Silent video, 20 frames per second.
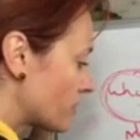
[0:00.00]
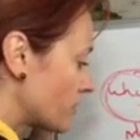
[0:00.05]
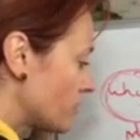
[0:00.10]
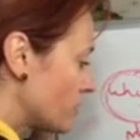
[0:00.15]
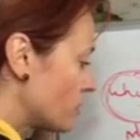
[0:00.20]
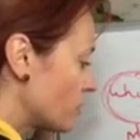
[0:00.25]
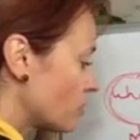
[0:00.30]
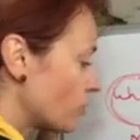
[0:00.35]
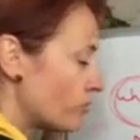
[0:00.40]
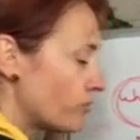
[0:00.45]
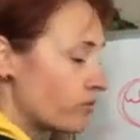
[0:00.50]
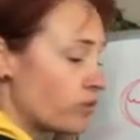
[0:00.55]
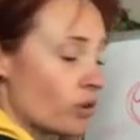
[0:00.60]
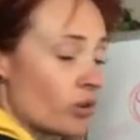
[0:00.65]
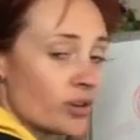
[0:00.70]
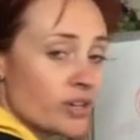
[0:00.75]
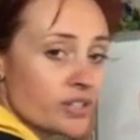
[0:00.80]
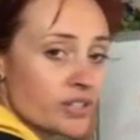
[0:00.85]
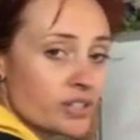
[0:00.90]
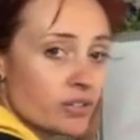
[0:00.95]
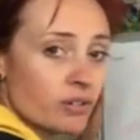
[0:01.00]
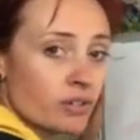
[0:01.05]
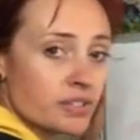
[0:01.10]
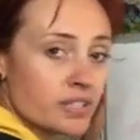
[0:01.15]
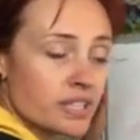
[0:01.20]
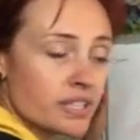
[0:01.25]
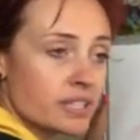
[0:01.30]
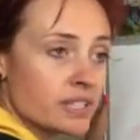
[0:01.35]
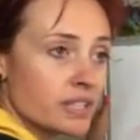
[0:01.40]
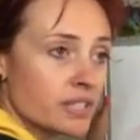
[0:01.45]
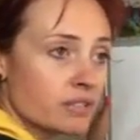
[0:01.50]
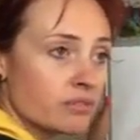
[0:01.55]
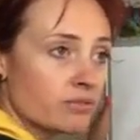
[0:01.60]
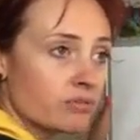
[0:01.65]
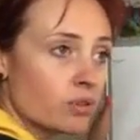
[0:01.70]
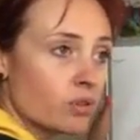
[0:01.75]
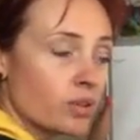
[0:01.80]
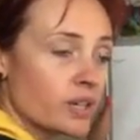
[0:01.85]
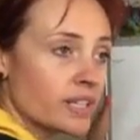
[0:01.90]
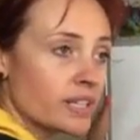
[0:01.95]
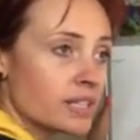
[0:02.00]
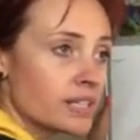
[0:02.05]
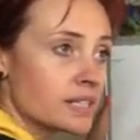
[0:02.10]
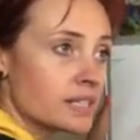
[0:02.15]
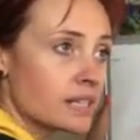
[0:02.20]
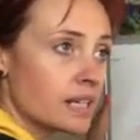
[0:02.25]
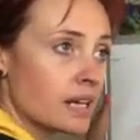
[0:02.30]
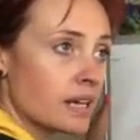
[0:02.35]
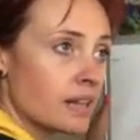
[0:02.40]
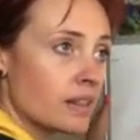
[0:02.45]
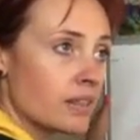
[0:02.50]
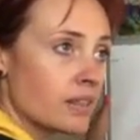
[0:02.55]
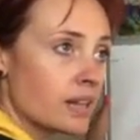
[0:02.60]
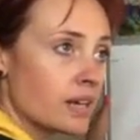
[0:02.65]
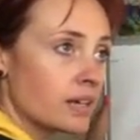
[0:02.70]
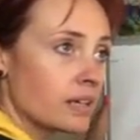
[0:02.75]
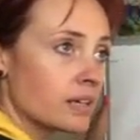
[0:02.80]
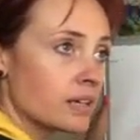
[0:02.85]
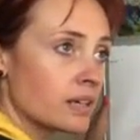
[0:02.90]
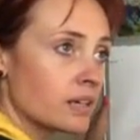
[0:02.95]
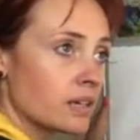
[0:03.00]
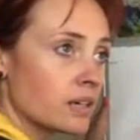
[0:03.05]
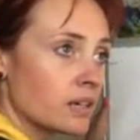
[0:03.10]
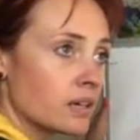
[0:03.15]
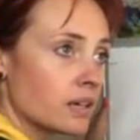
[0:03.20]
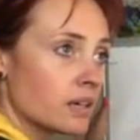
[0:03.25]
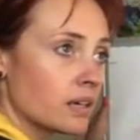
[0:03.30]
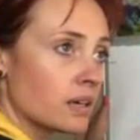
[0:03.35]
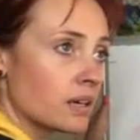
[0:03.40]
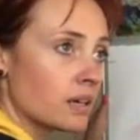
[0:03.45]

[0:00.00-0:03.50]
your voice, your artistic voice, I think